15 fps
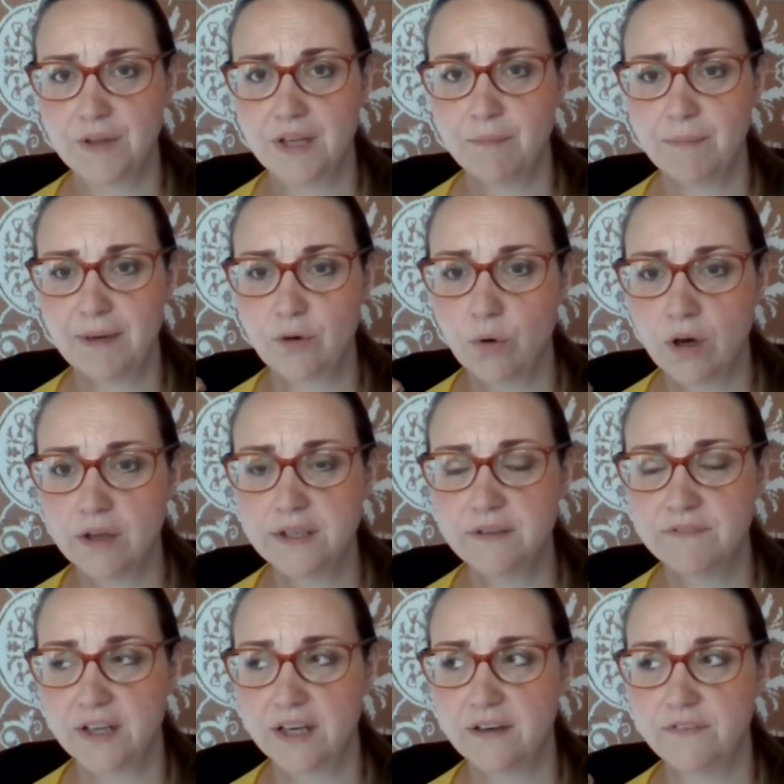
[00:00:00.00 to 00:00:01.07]
And my quality
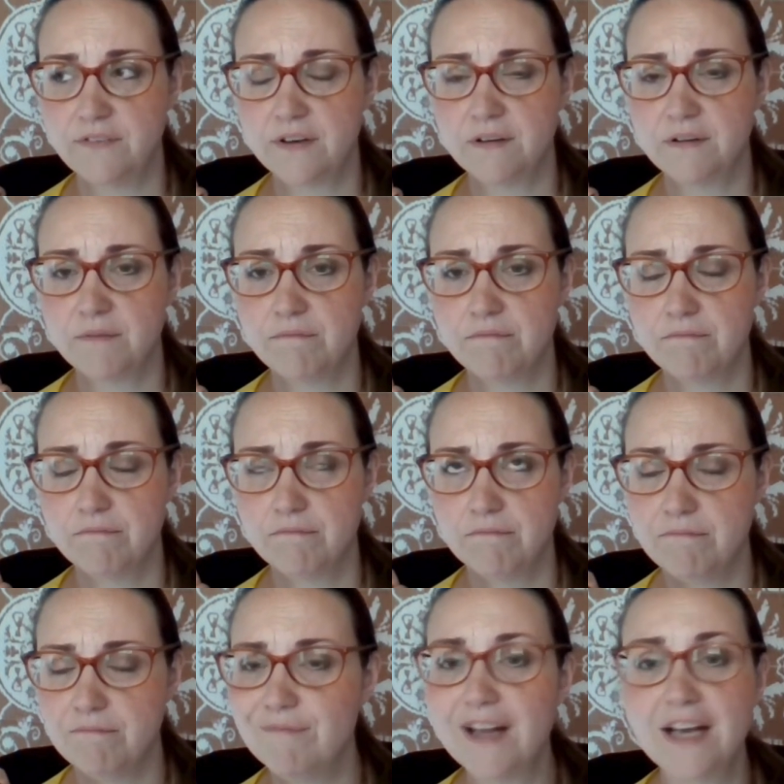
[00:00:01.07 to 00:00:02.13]
of life,
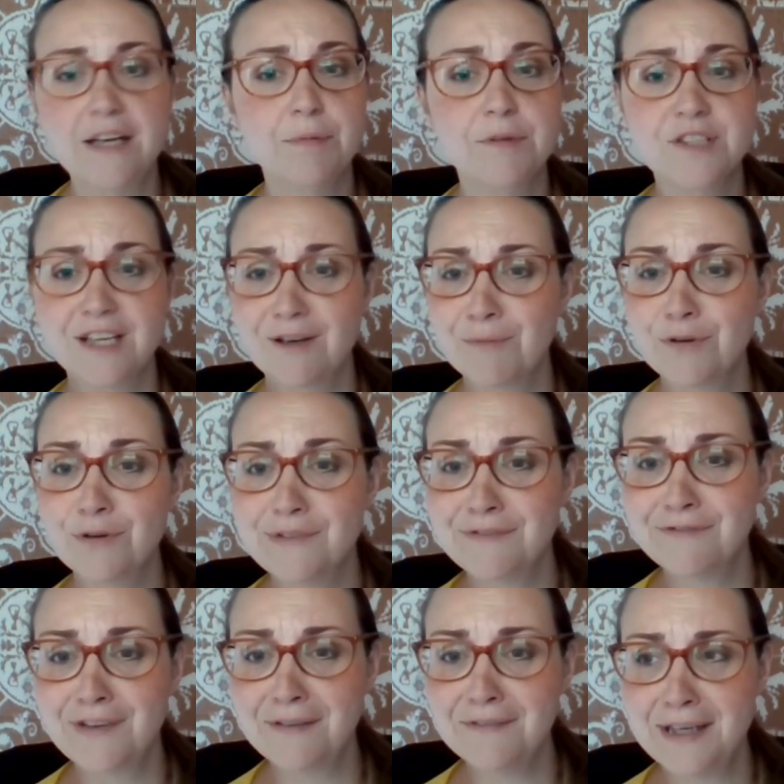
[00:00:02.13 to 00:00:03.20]
ninety percent improved
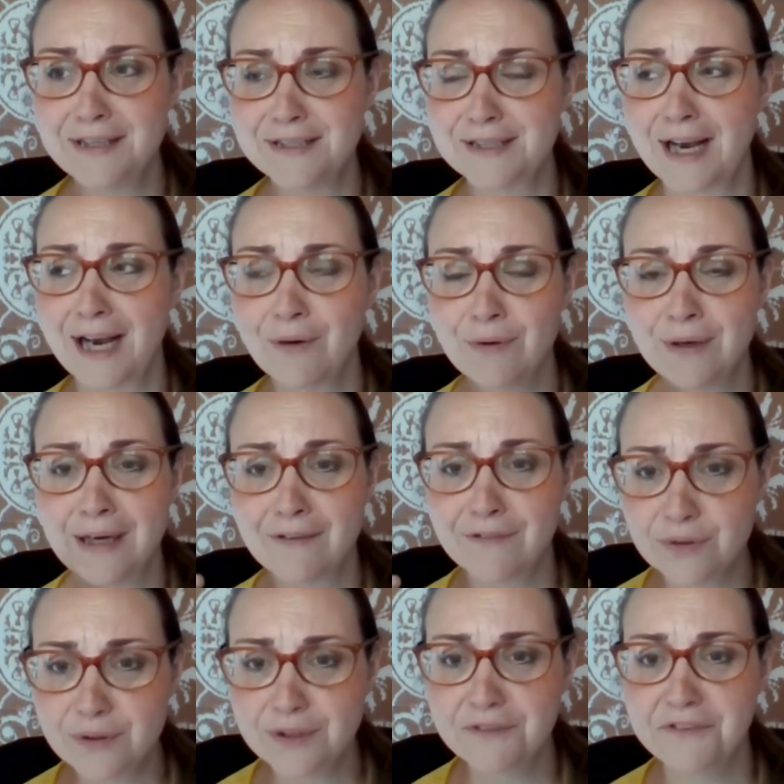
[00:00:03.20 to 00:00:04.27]
in five days. I want
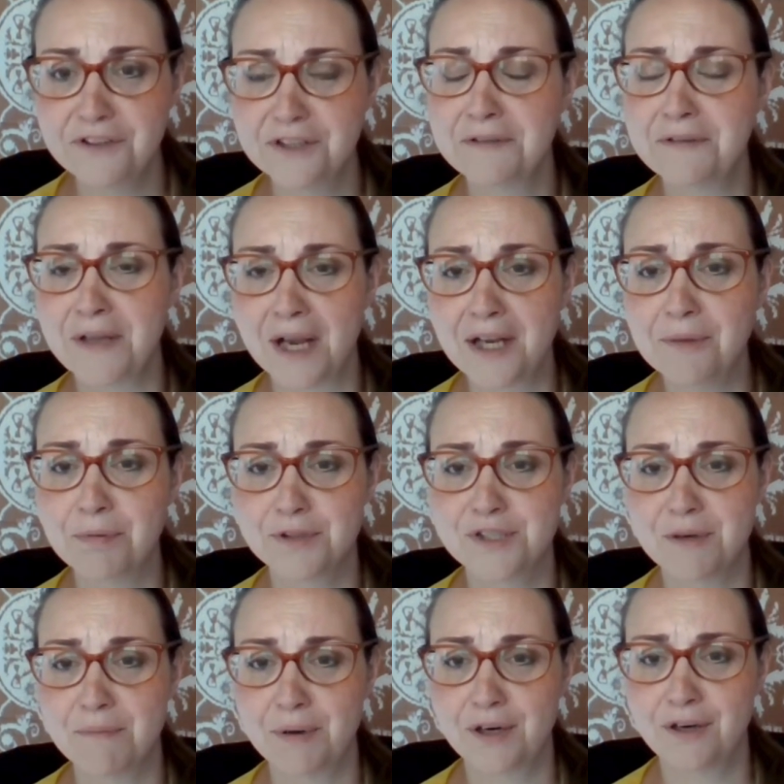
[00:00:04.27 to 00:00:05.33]
everyone to feel ninety
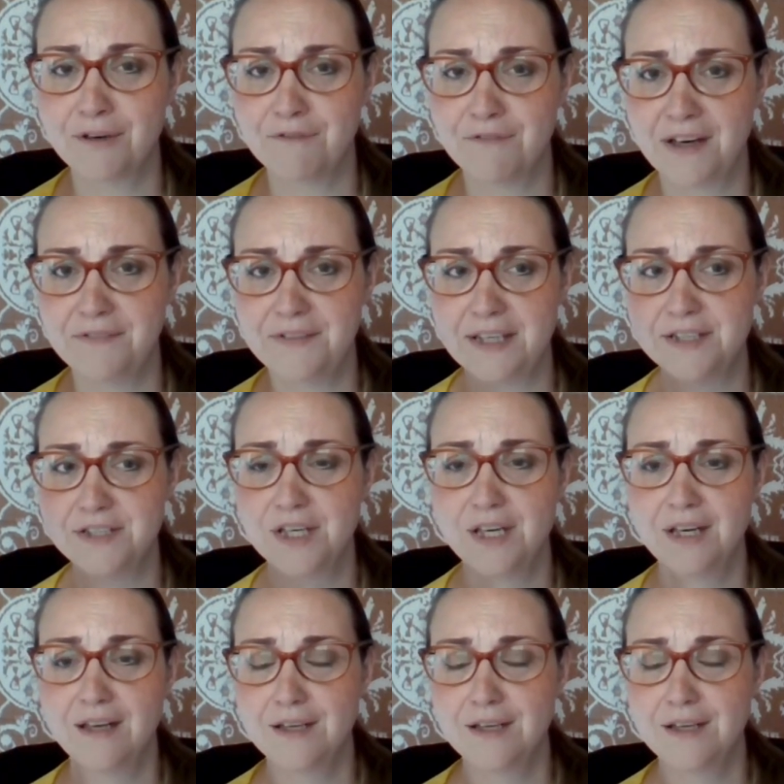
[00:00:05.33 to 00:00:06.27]
percent better in five days.